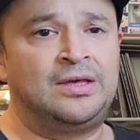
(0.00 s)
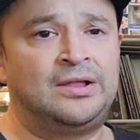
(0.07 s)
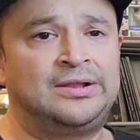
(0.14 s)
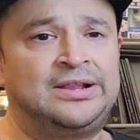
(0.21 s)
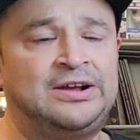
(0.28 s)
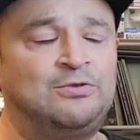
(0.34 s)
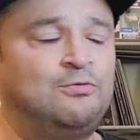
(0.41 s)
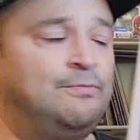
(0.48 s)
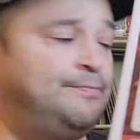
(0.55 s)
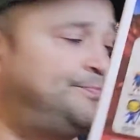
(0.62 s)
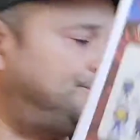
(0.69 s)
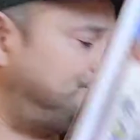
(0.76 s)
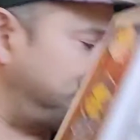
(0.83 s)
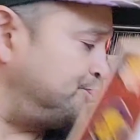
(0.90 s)
So,
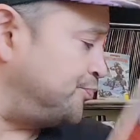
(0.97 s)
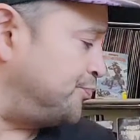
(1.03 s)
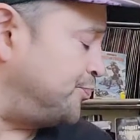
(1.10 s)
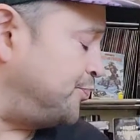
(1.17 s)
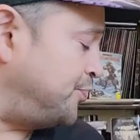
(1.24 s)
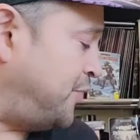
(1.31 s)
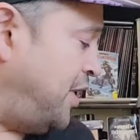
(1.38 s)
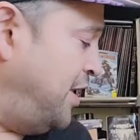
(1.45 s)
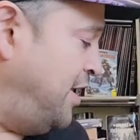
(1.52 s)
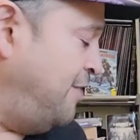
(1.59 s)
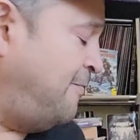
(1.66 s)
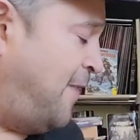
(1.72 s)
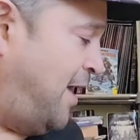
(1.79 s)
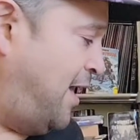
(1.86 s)

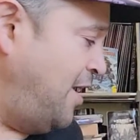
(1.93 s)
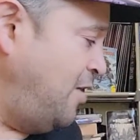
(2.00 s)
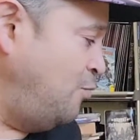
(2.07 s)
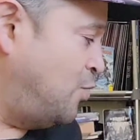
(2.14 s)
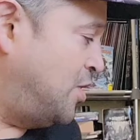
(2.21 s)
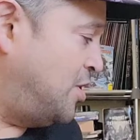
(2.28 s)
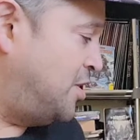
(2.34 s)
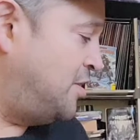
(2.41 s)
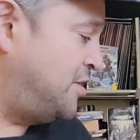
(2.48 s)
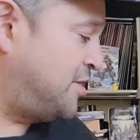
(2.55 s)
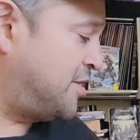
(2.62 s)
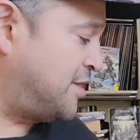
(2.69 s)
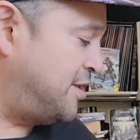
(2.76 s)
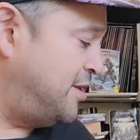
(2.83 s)
if I
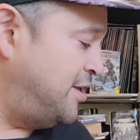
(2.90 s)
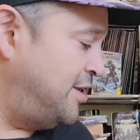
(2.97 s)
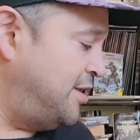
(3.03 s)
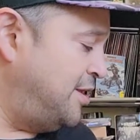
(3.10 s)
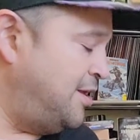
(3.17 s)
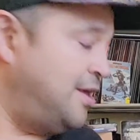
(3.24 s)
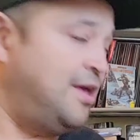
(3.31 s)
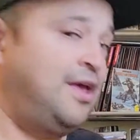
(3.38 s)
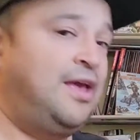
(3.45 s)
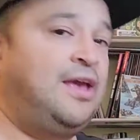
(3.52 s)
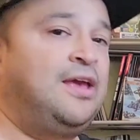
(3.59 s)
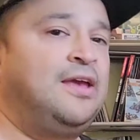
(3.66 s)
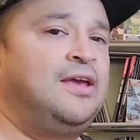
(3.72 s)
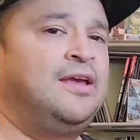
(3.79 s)
was
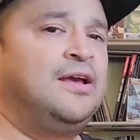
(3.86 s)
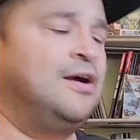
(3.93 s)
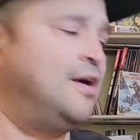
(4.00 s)
a